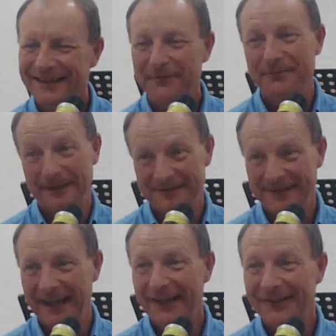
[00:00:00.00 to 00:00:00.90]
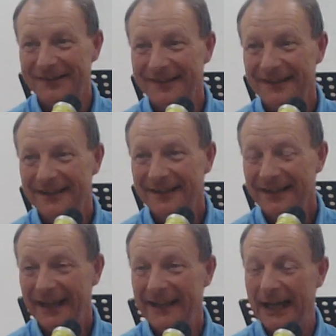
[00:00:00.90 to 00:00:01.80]
They fell down.
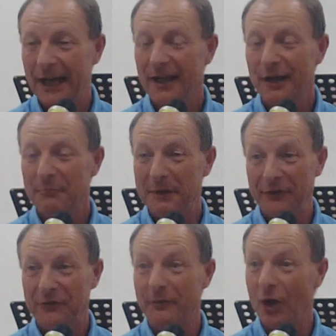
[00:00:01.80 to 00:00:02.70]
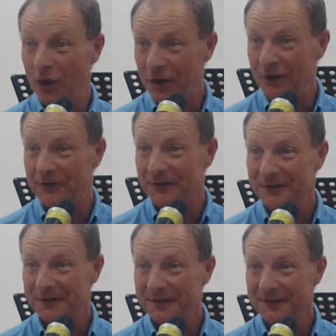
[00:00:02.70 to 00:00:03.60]
And that must have hurt.
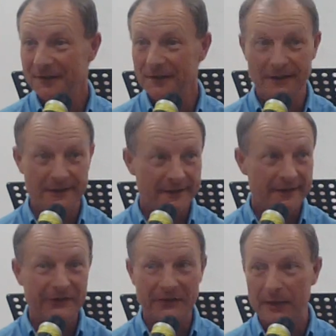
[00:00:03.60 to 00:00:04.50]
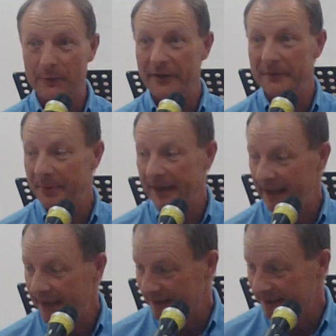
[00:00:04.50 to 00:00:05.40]
Yeah, so they were in
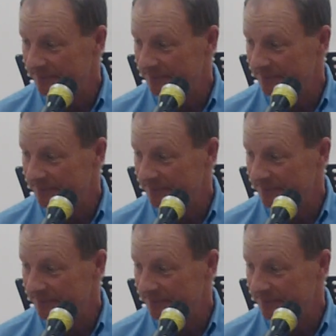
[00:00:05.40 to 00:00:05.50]
pain.